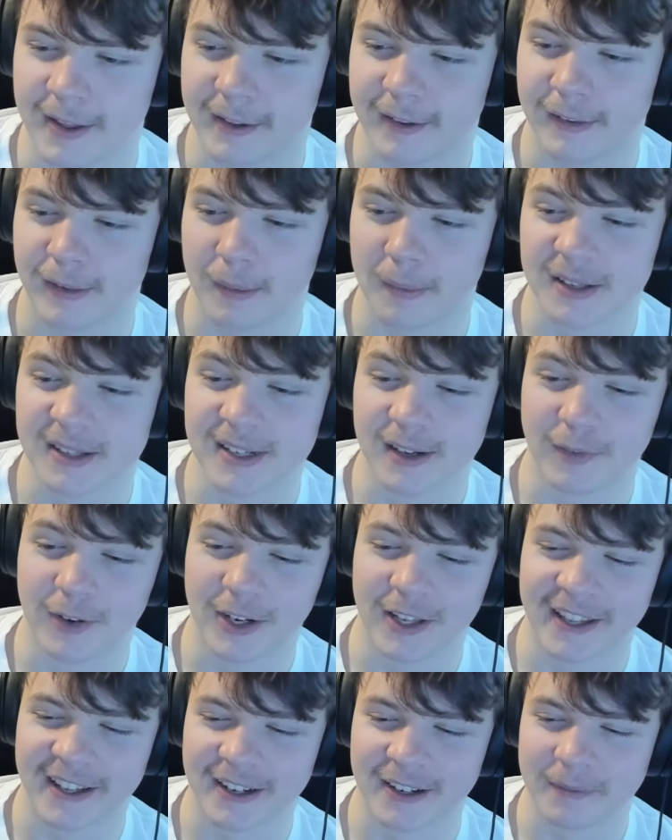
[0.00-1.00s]
Club activity
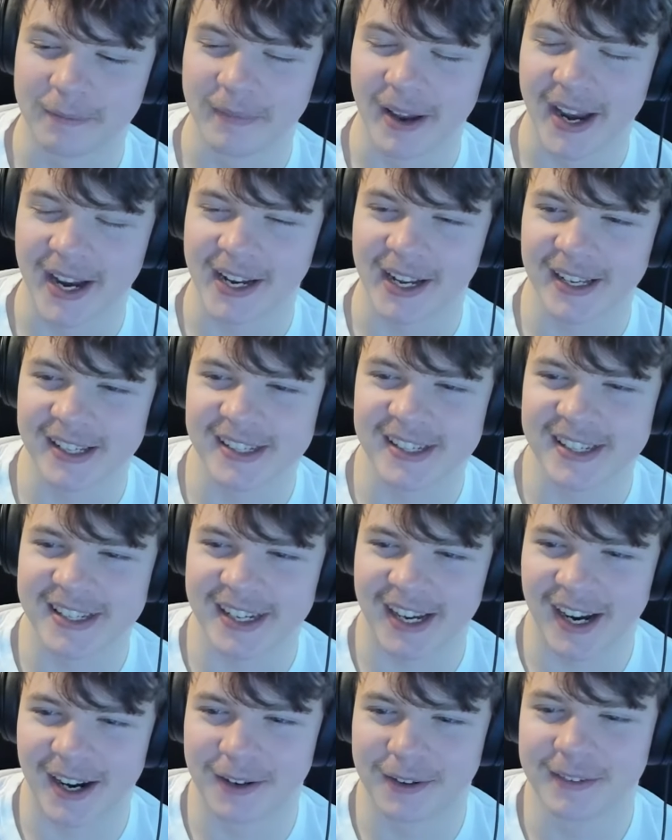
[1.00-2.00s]
that'll make us
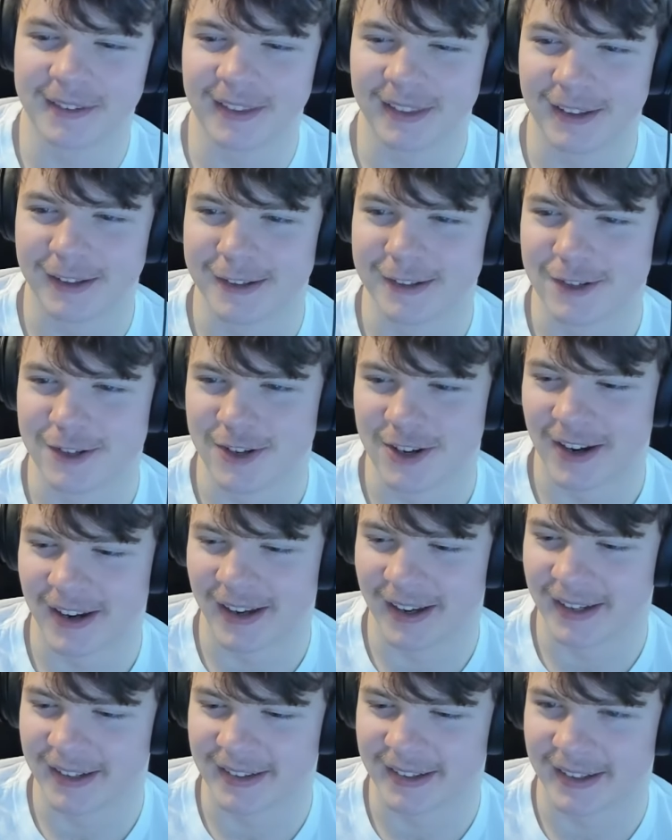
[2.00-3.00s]
sound
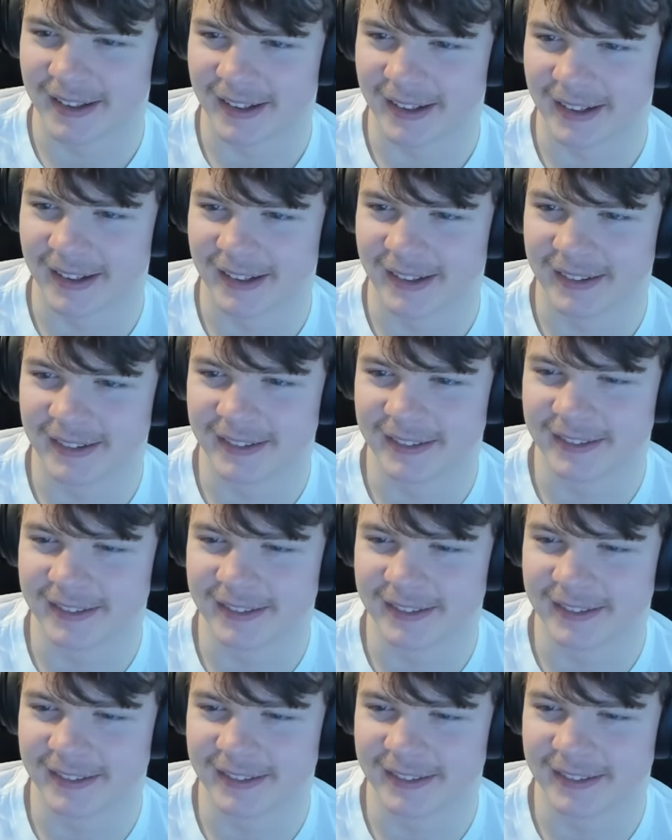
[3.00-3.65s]
legit, huh?